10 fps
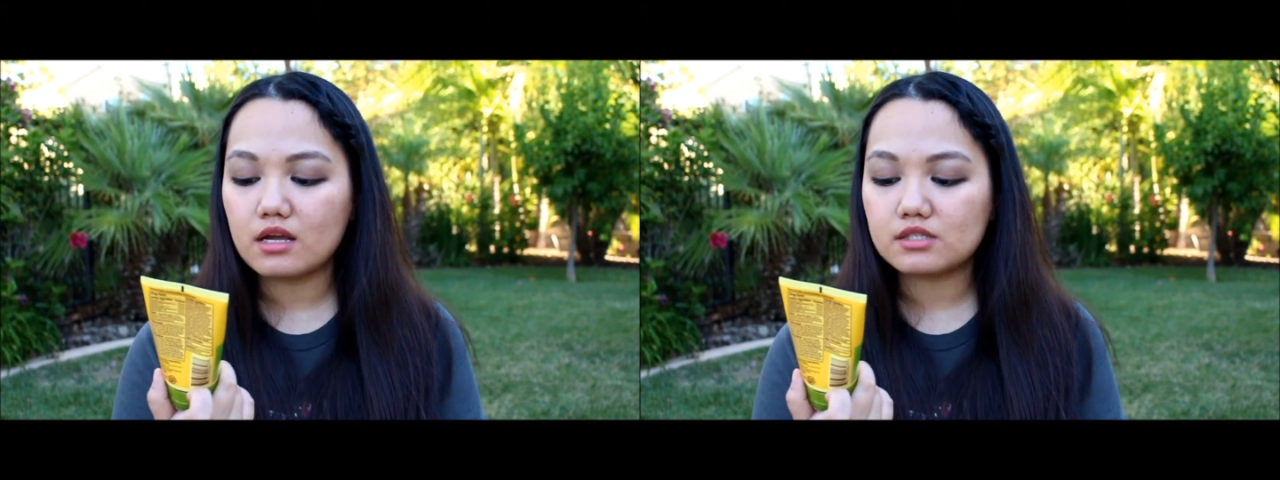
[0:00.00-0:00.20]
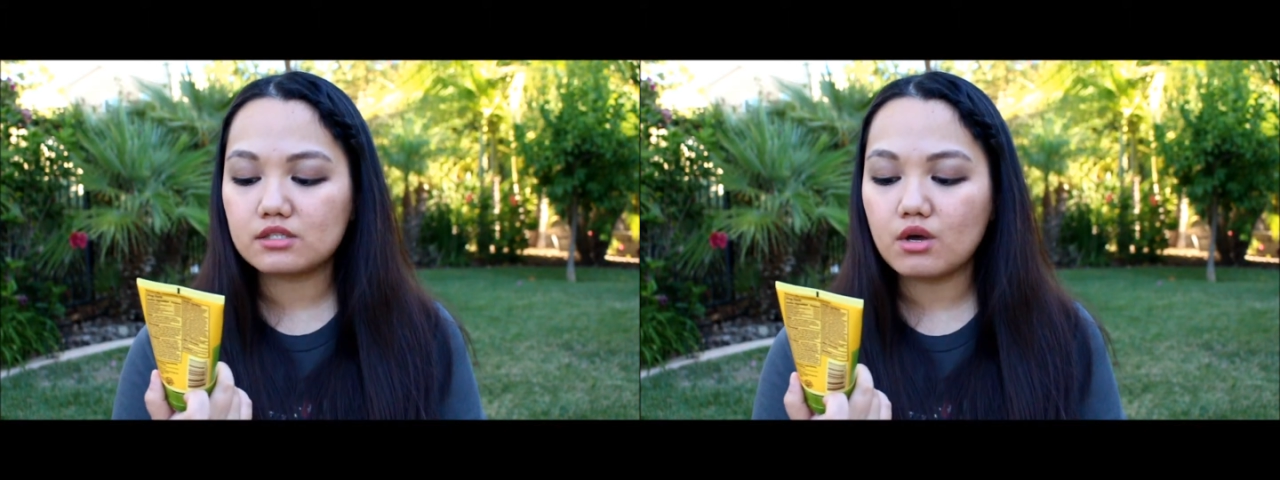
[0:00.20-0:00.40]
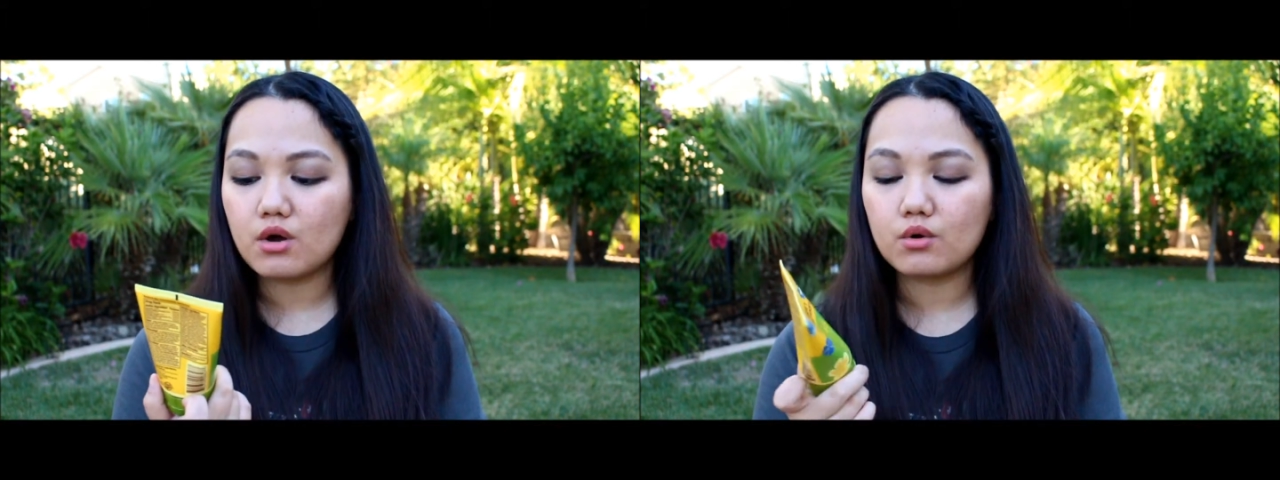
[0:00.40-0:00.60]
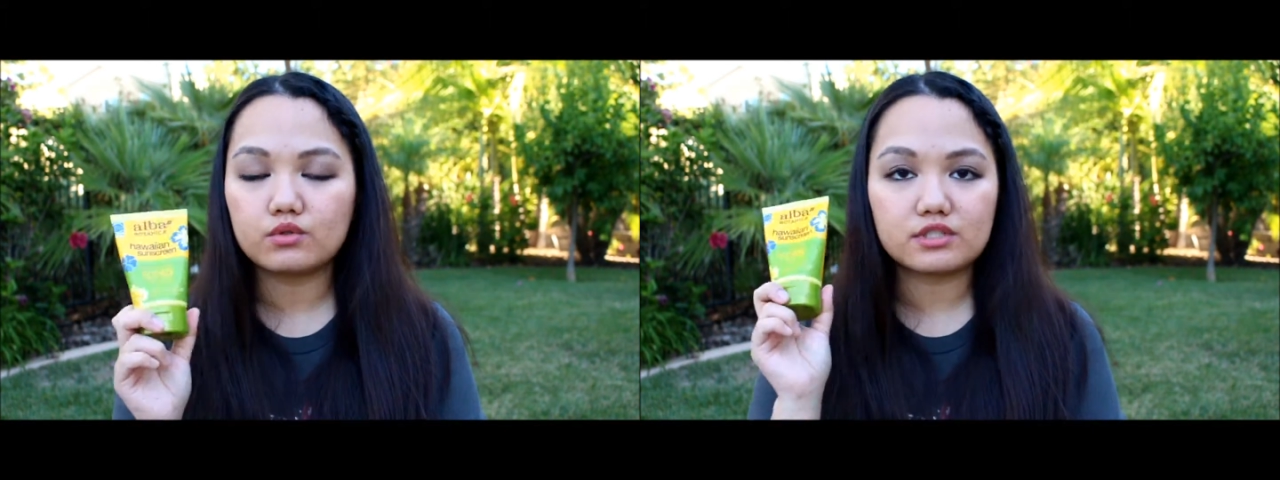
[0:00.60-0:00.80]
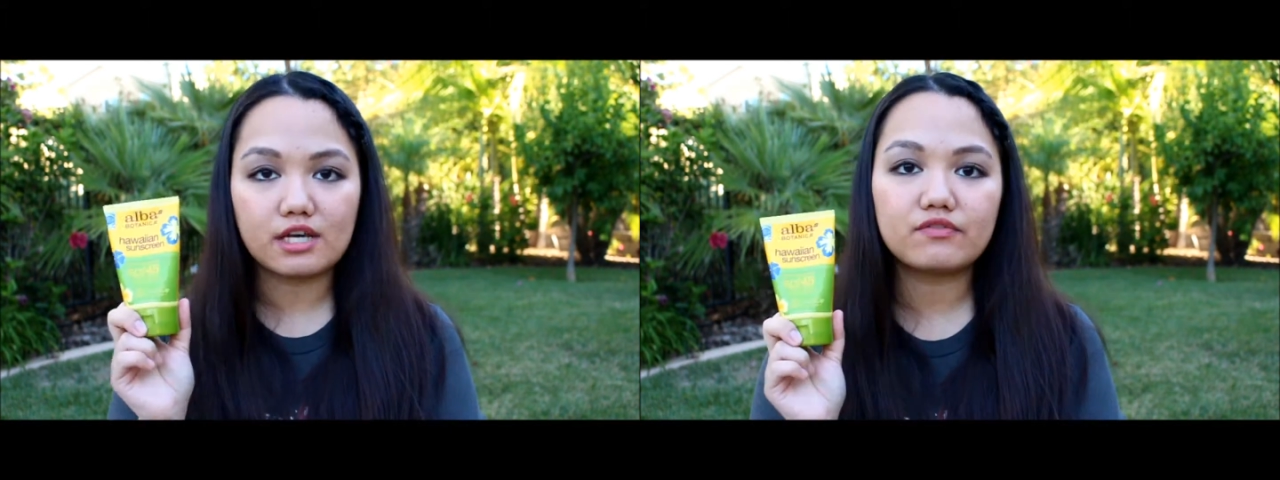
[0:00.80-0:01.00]

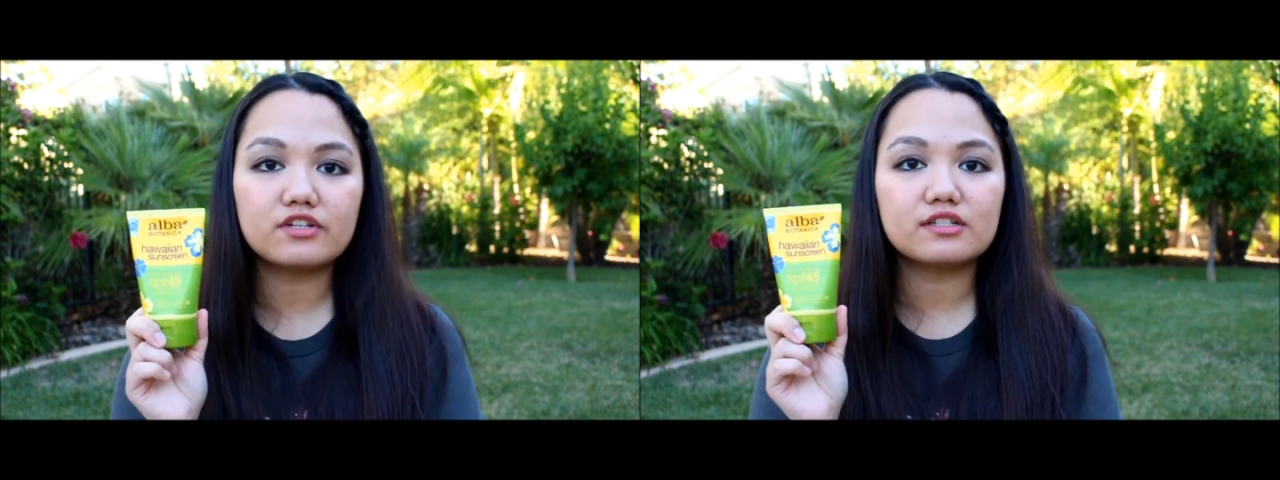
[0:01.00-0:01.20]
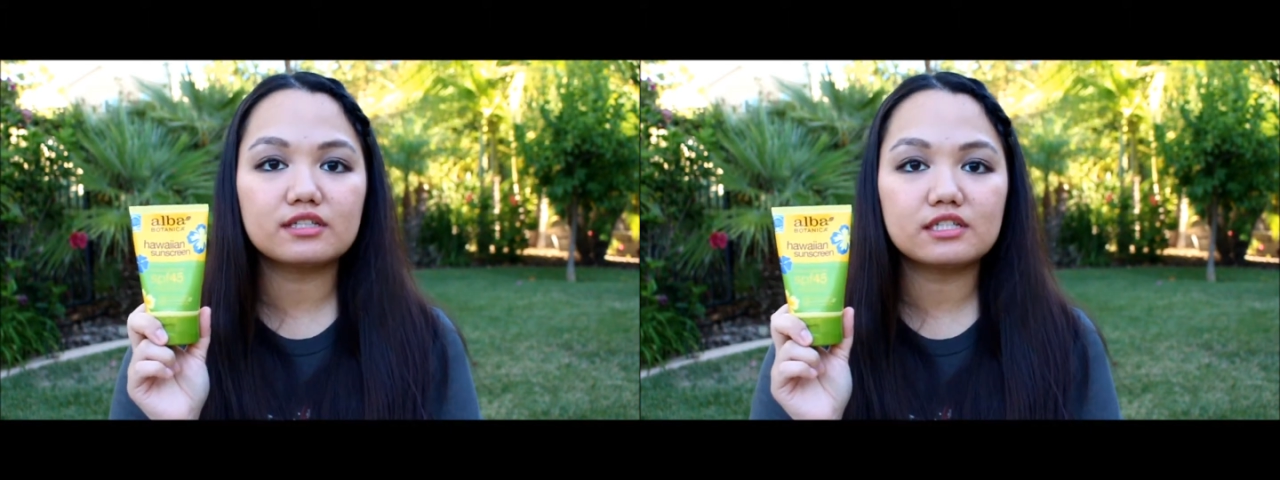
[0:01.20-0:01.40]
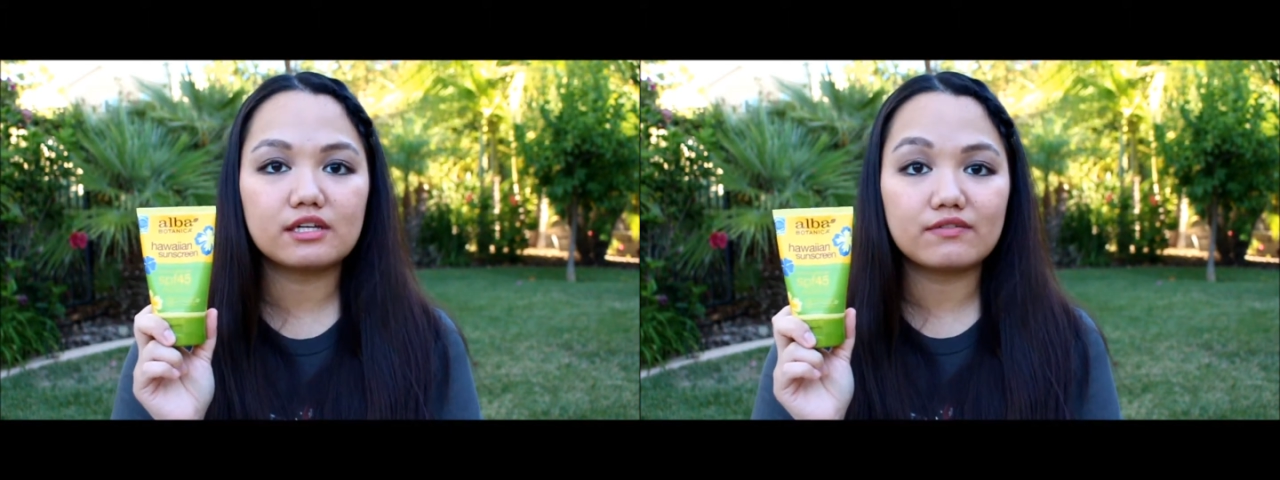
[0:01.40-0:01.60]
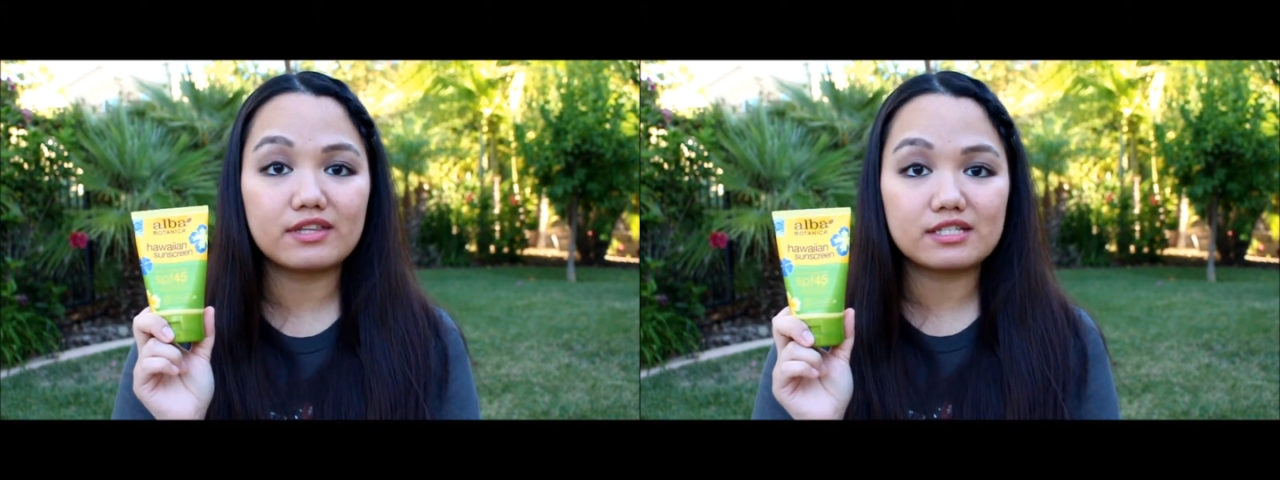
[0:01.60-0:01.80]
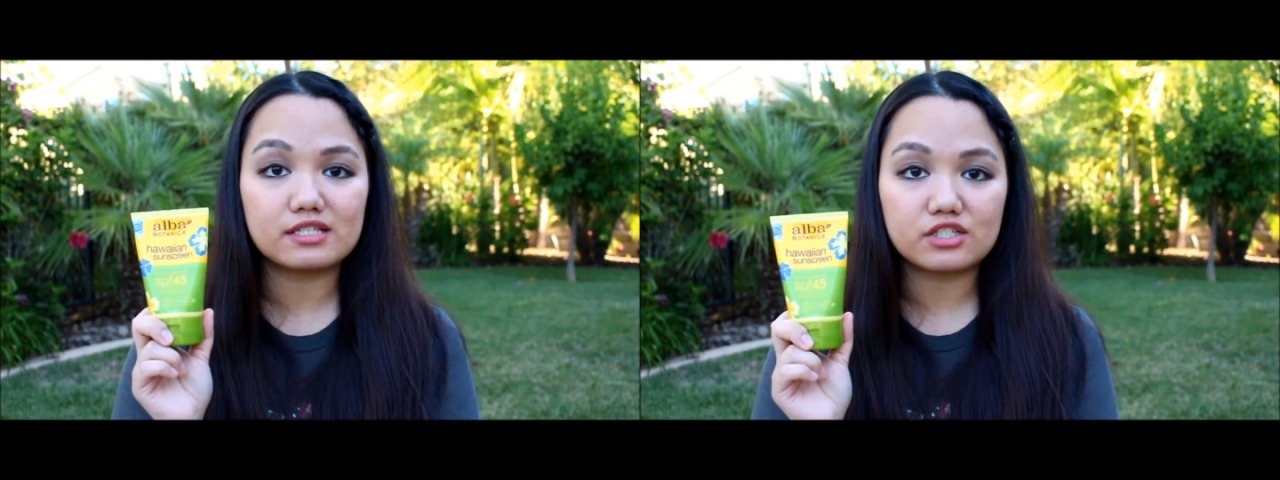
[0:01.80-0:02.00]
So definitely give
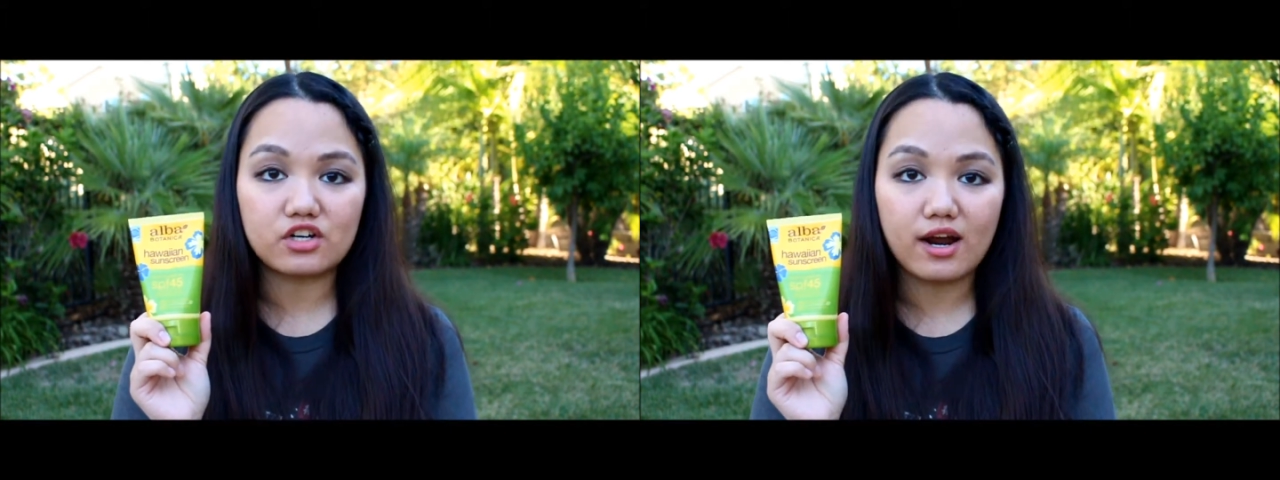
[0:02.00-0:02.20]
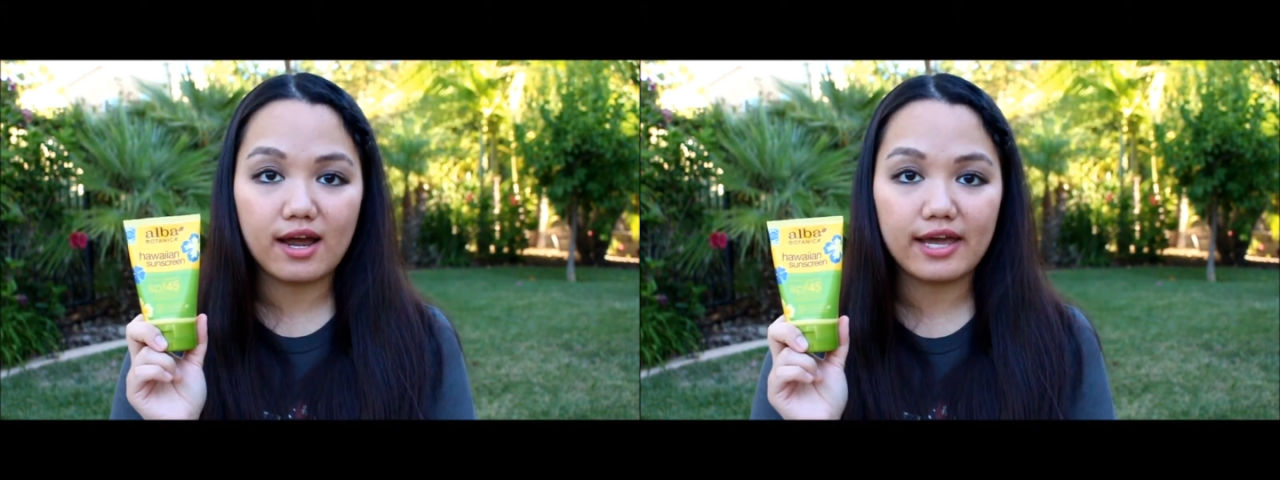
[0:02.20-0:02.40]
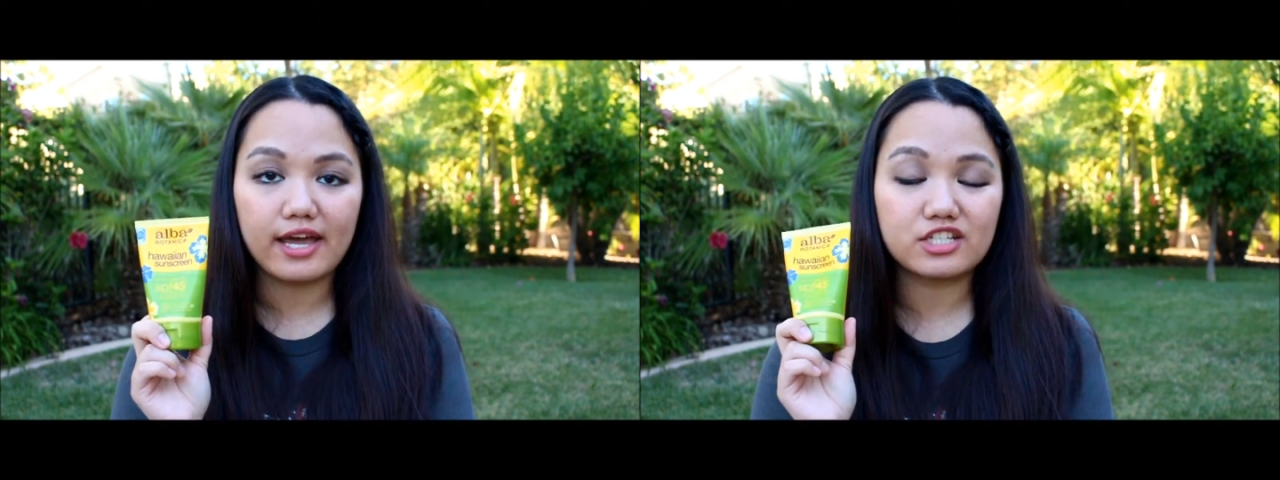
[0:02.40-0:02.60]
this a try.